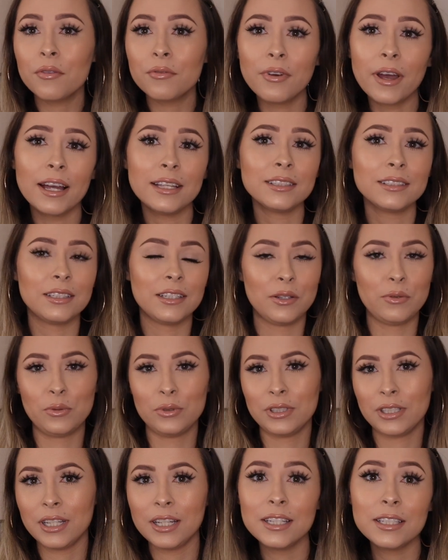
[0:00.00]
fast, it
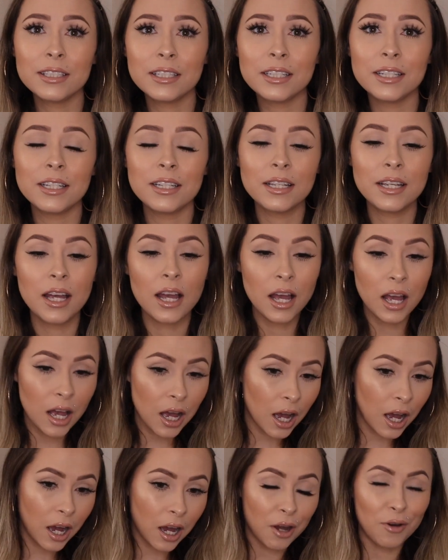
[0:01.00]
was easy.
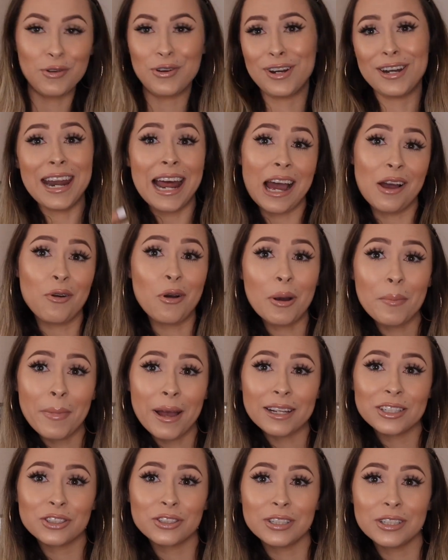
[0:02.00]
Now
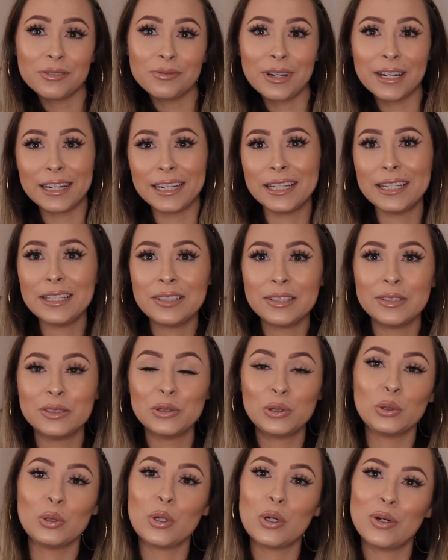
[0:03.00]
I'm actually ready
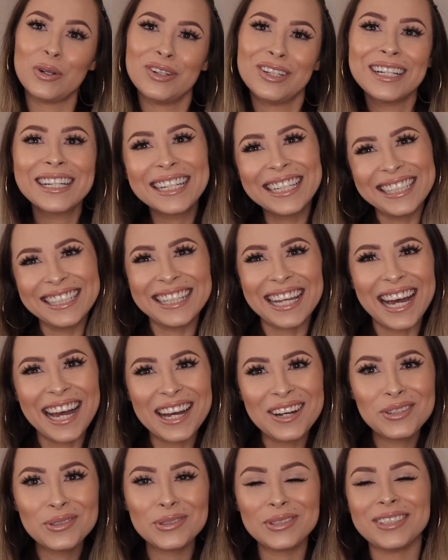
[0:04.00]
to go clean the
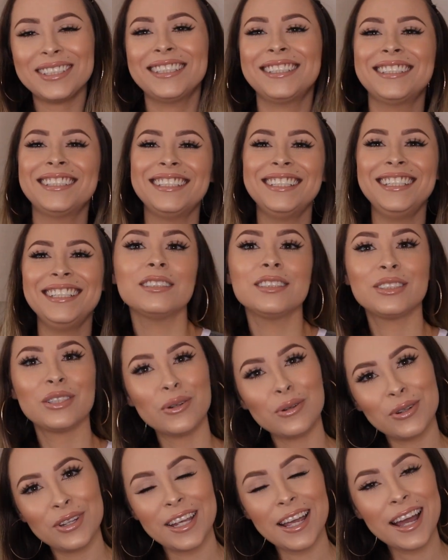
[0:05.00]
house.
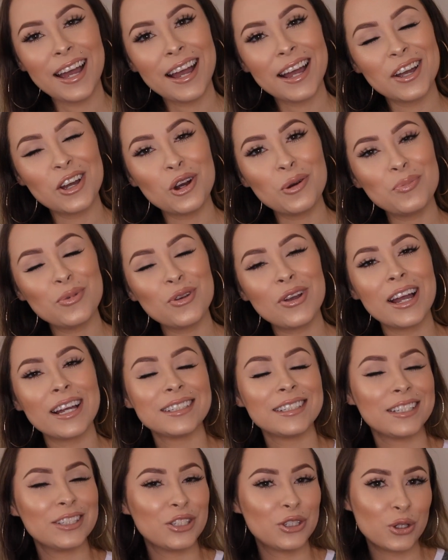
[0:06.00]
So yeah, I hope you
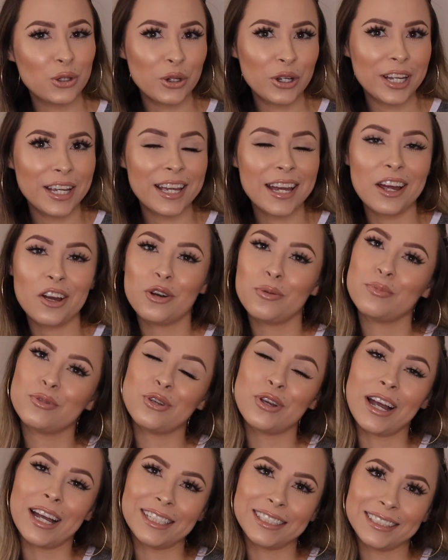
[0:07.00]
guys enjoy it. I
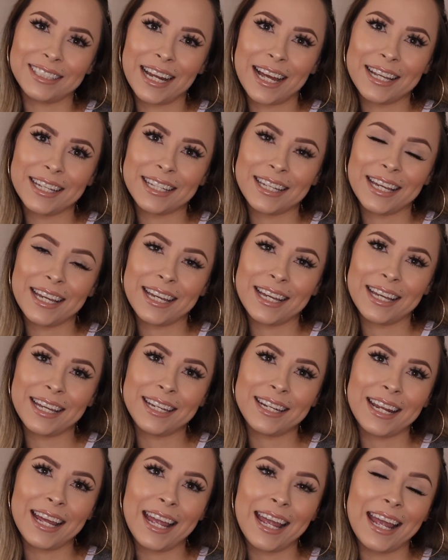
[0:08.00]
hope you guys like
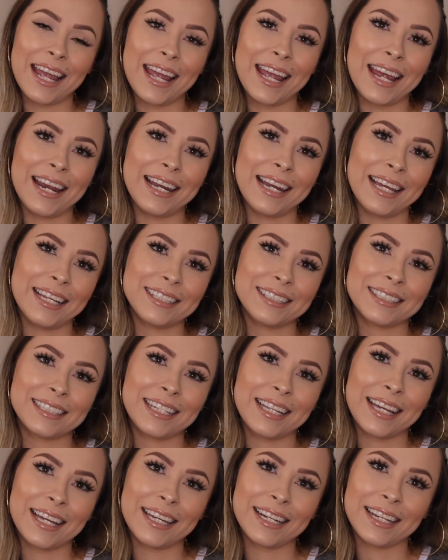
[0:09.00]
it, and let's
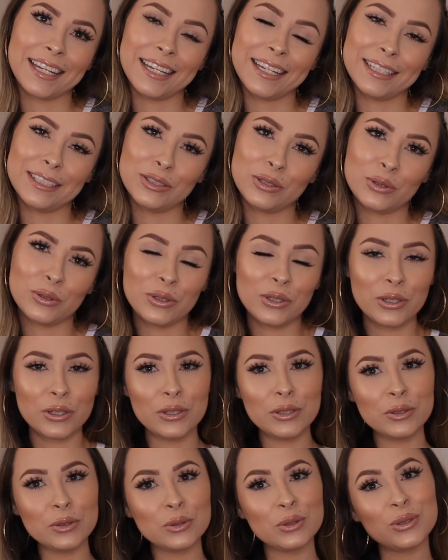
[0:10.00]
get into
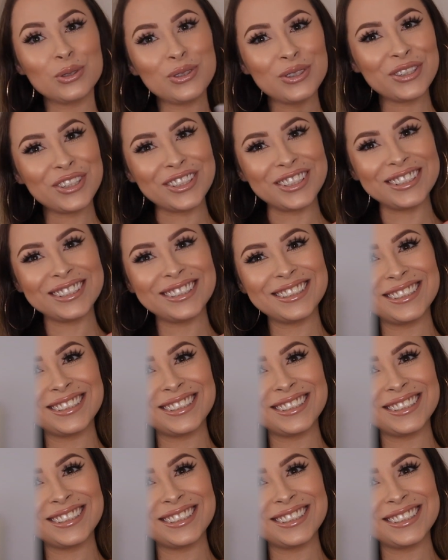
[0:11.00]
the tutorial.